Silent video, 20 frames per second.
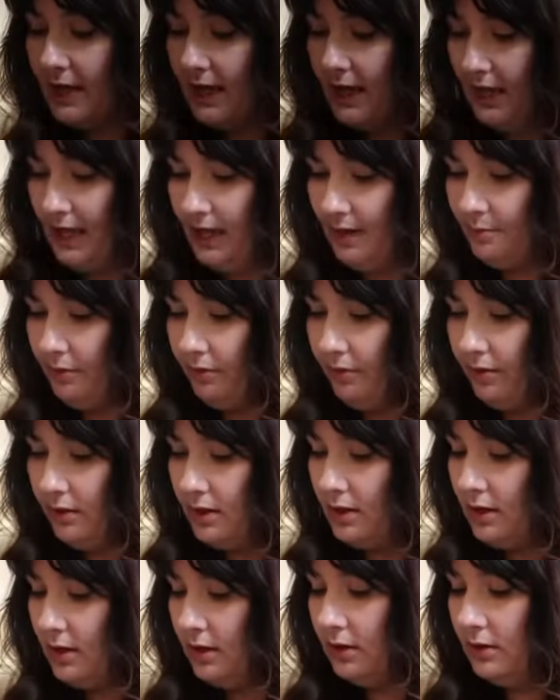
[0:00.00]
the heat up on
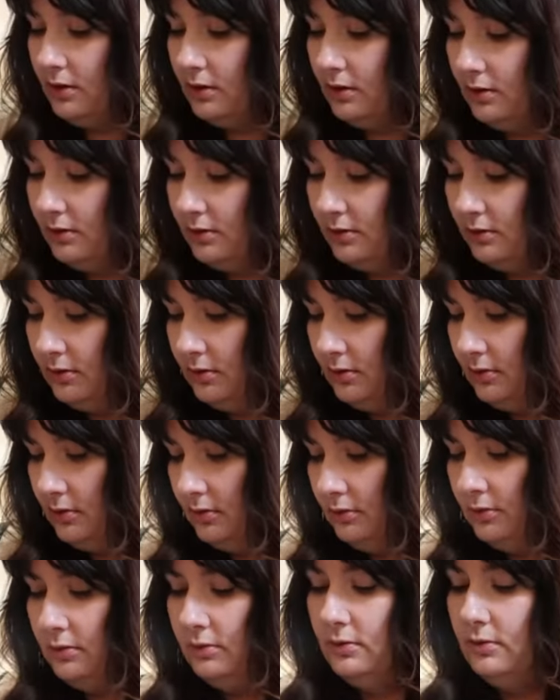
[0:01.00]
that.
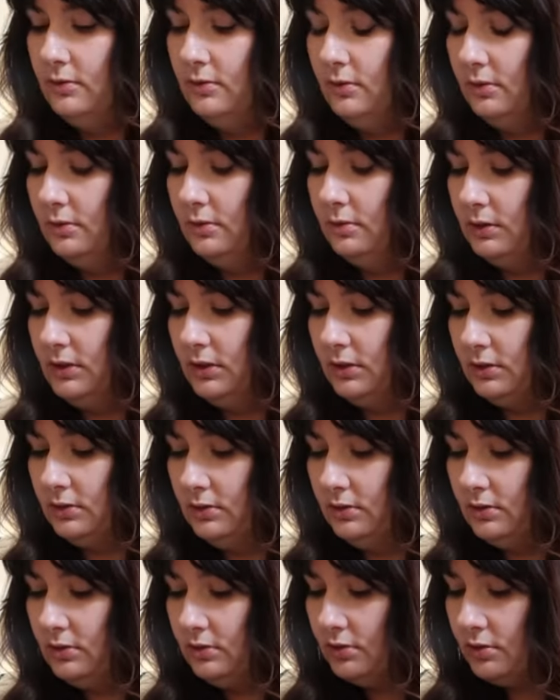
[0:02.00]
Oh, this
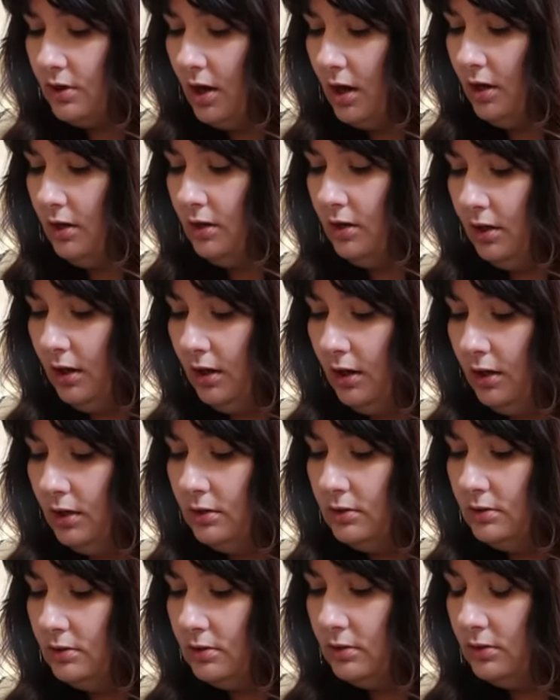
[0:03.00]
looks so
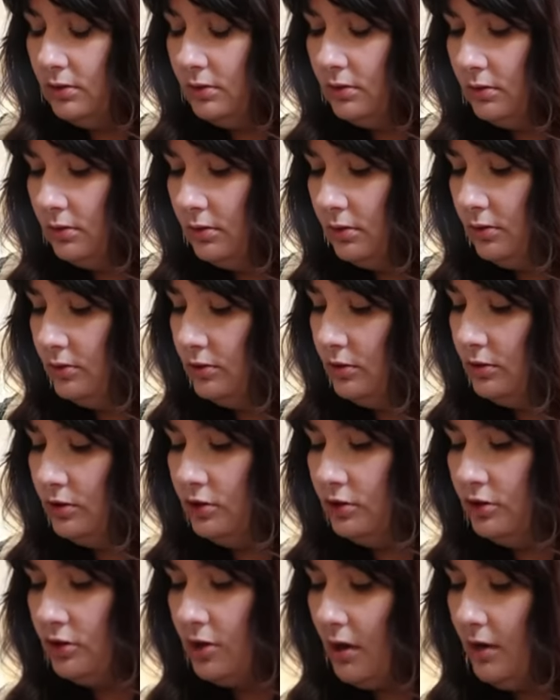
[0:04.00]
good. I'll just
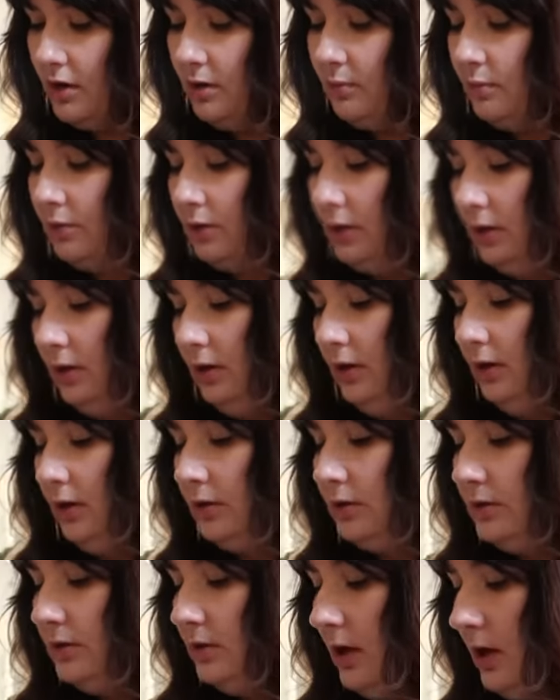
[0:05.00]
show you what it
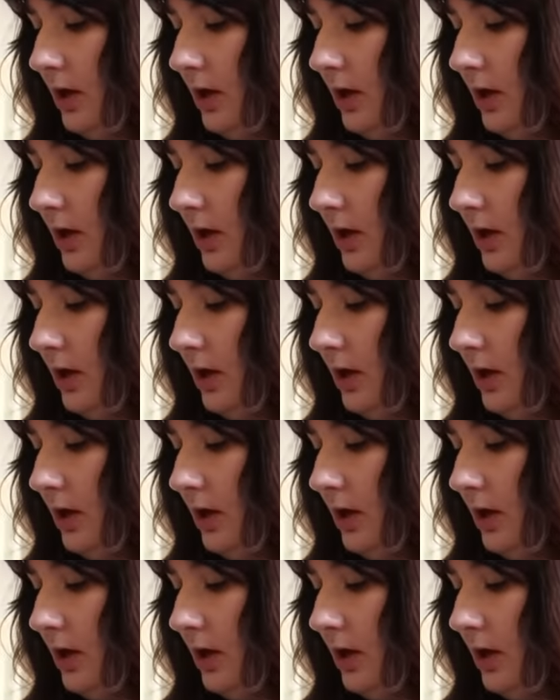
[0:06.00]
looks